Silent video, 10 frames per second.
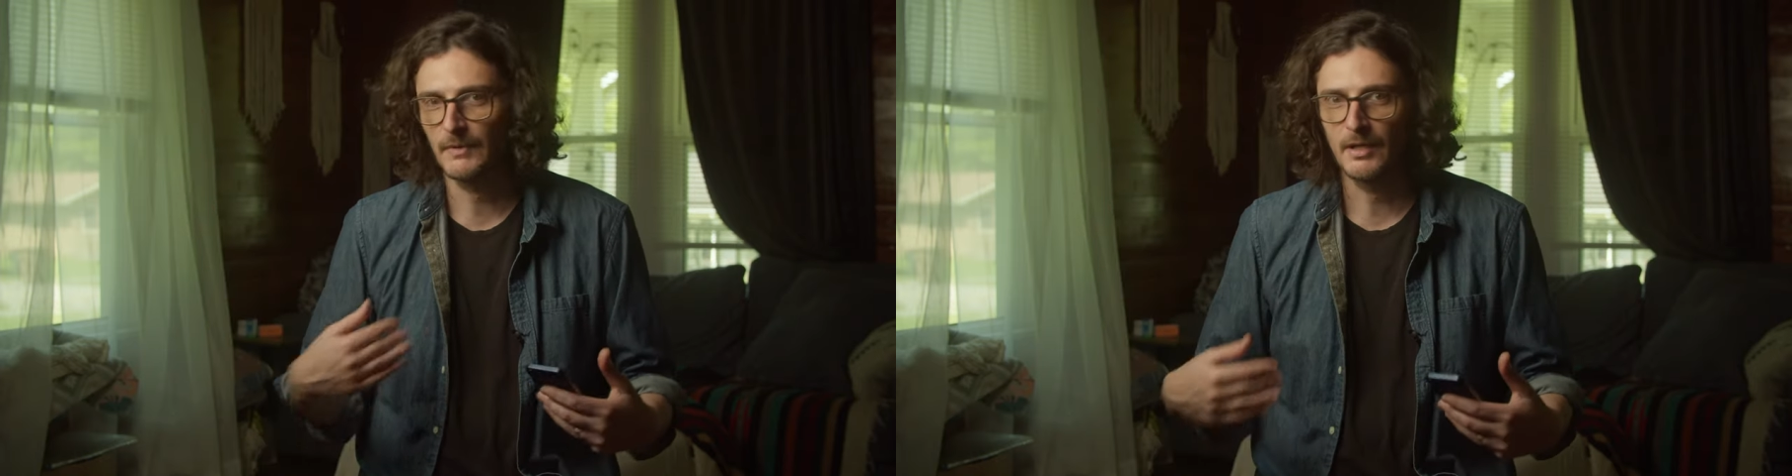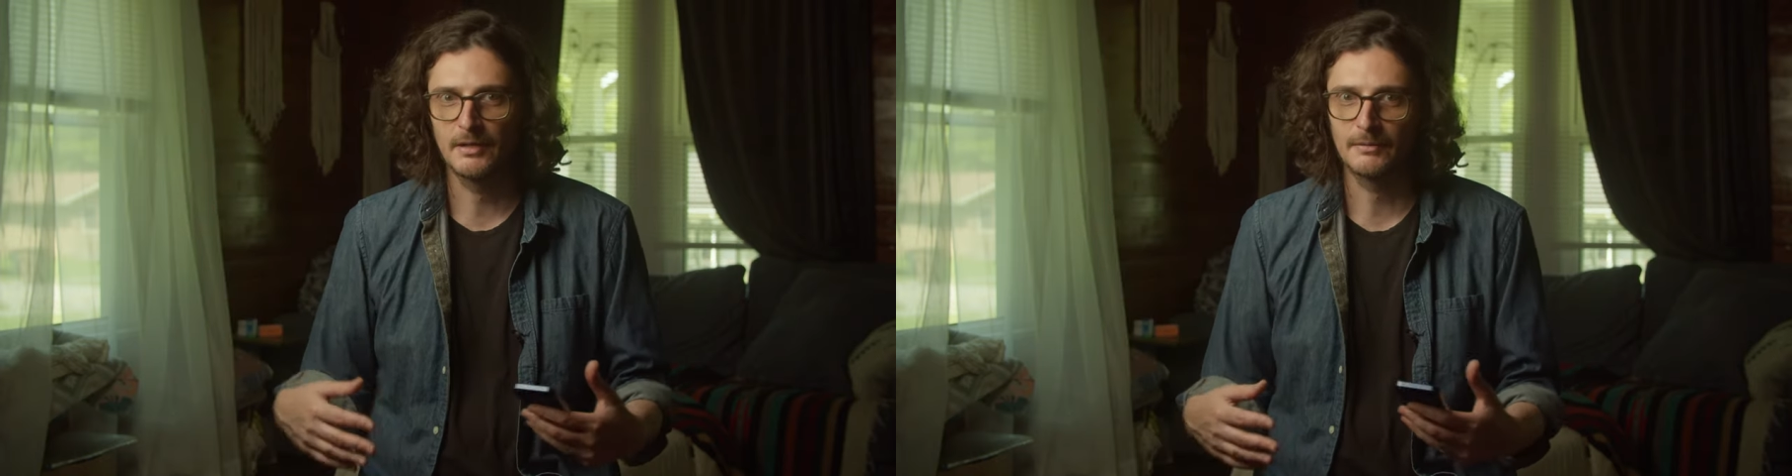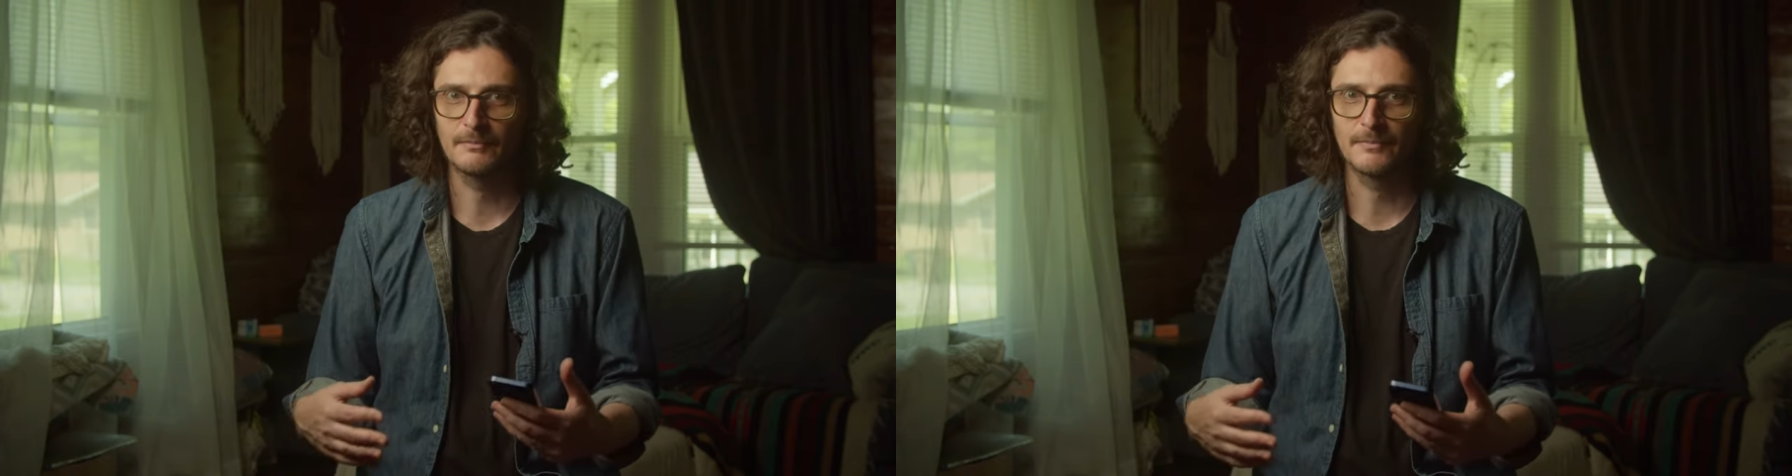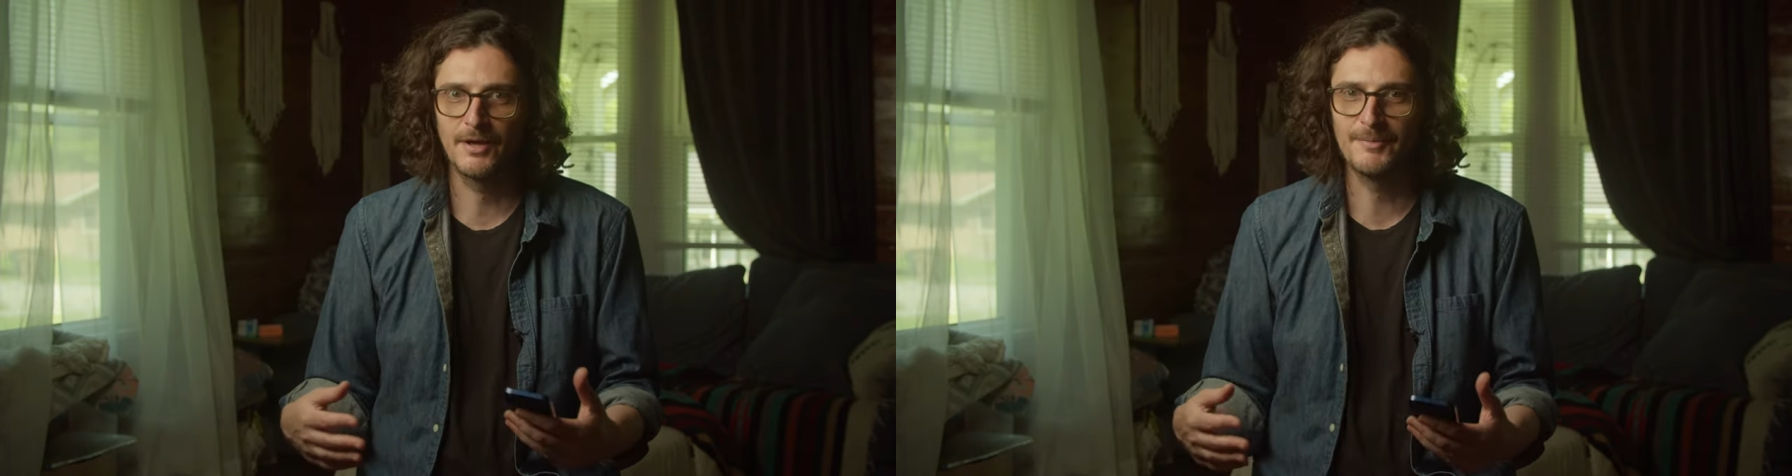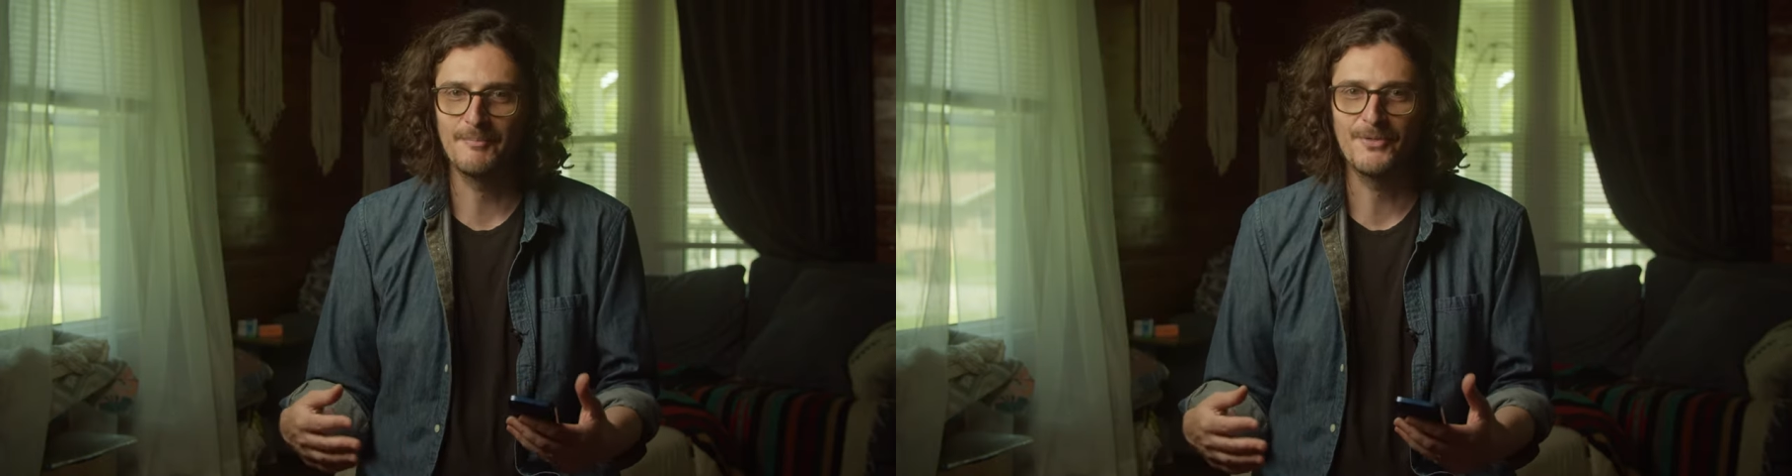and
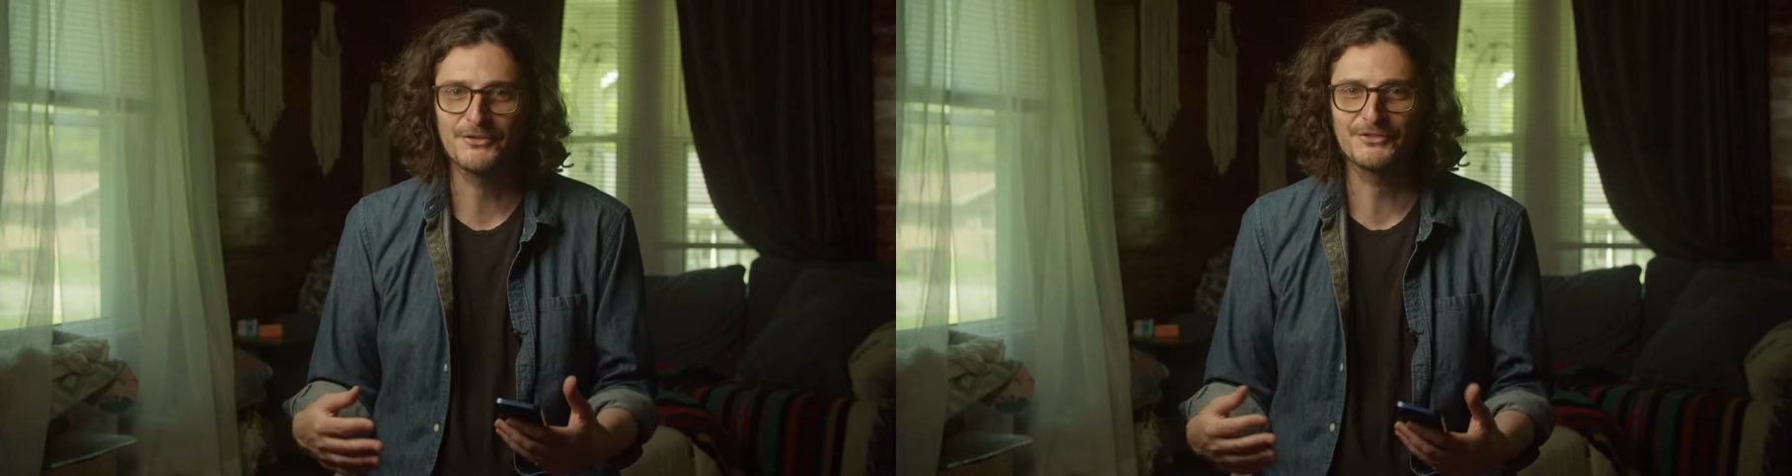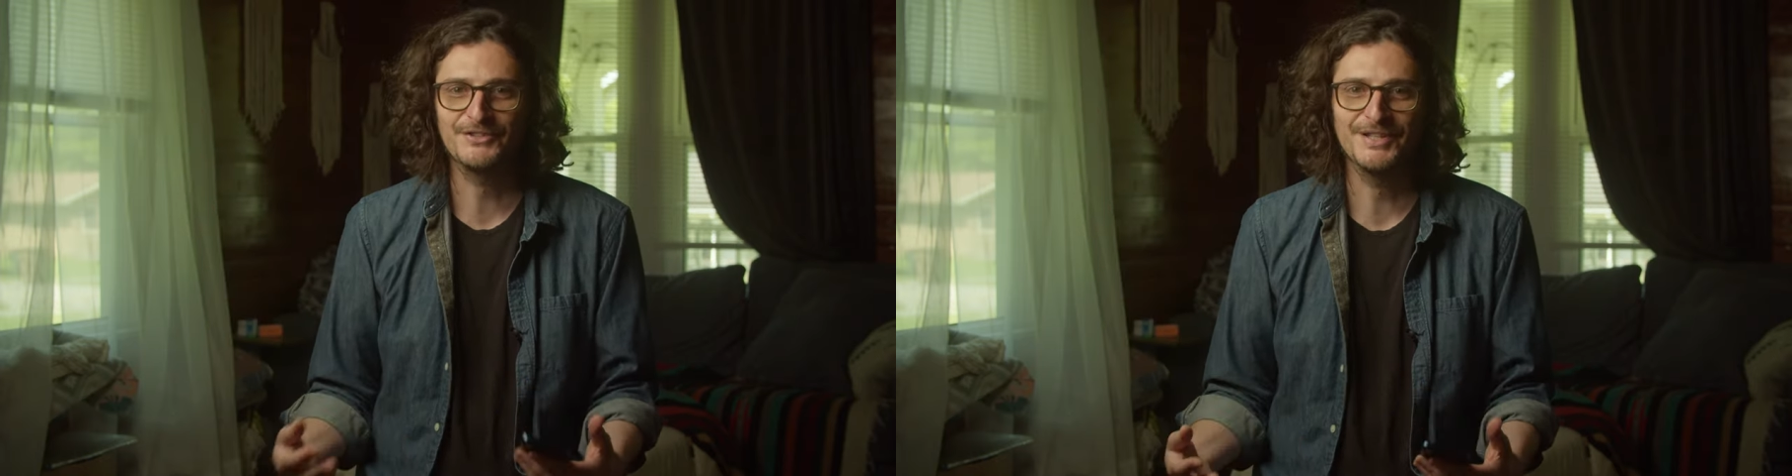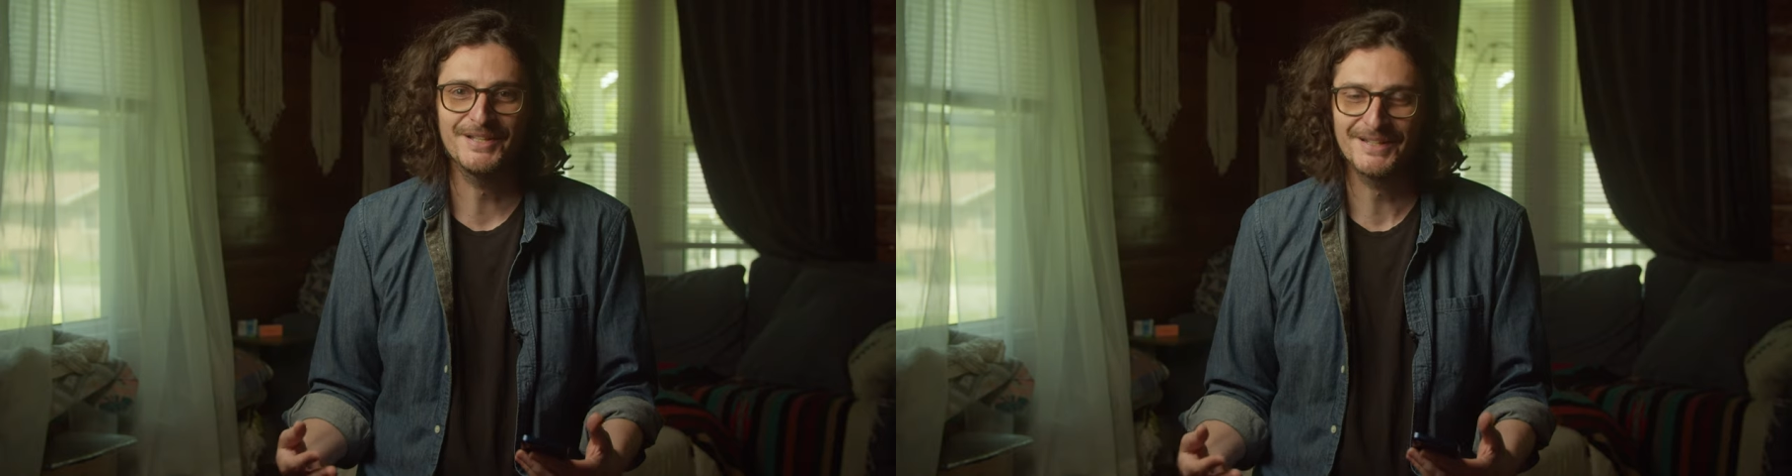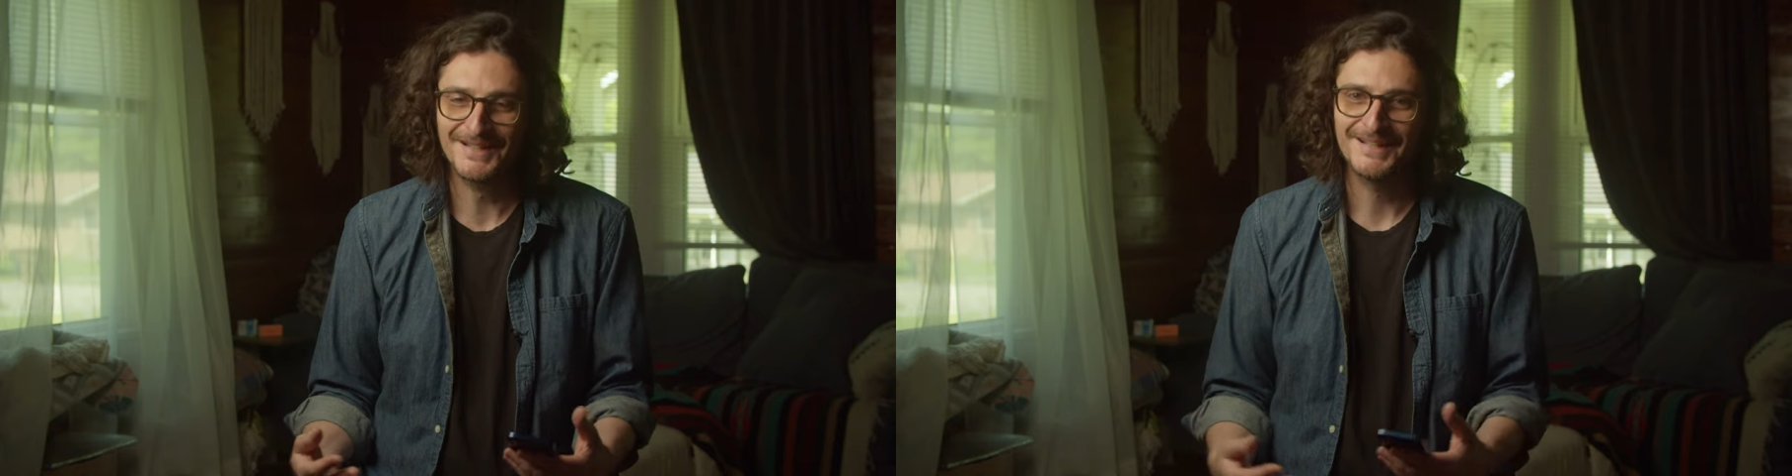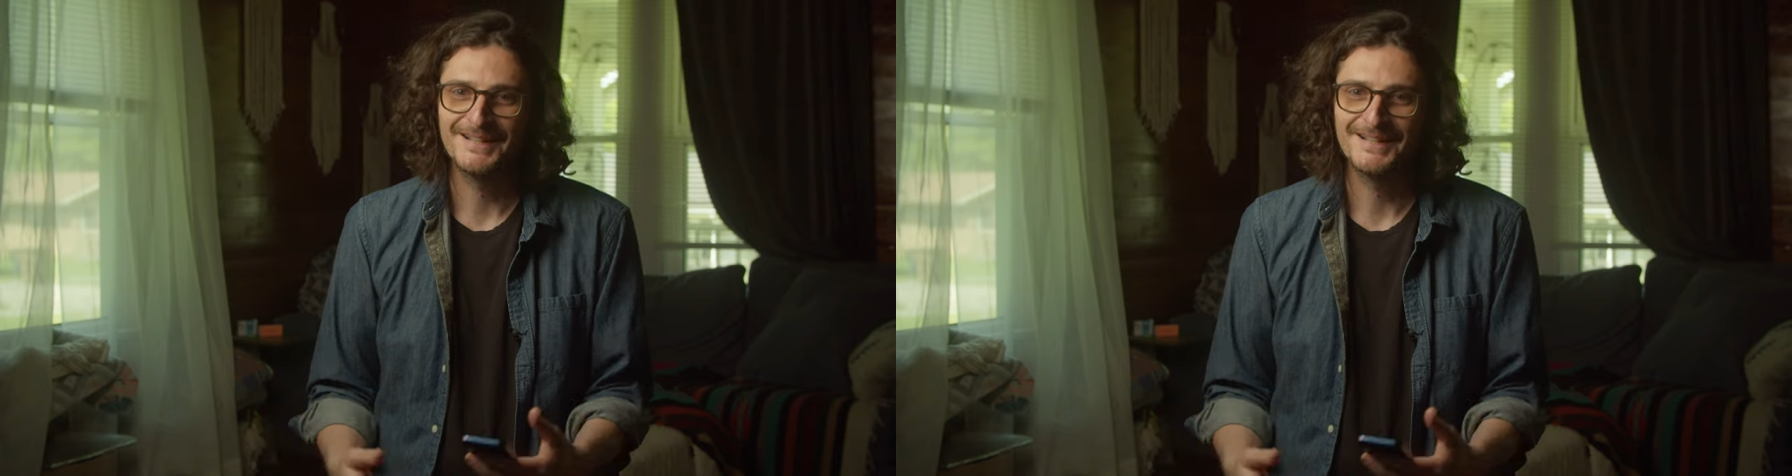the scene